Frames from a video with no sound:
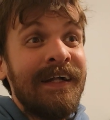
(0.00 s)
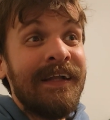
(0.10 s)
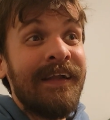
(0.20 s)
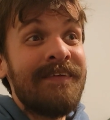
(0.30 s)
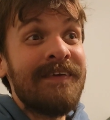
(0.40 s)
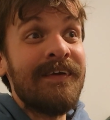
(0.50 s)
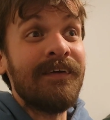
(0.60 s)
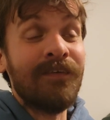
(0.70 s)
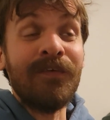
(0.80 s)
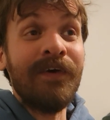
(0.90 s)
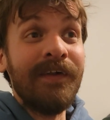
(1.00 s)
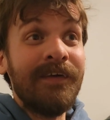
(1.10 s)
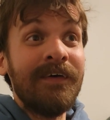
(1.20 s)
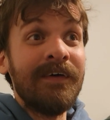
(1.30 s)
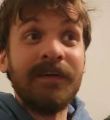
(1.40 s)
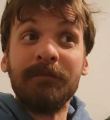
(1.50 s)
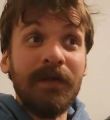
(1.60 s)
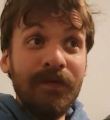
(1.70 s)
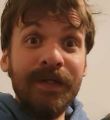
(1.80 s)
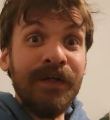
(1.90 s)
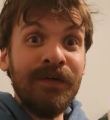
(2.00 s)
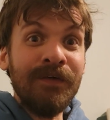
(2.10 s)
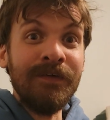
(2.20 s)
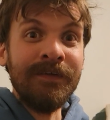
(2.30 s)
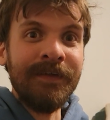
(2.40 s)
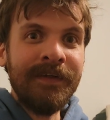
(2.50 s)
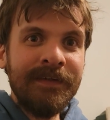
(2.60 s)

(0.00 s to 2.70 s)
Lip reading: let's see here, the Royal Guard are blue and gold.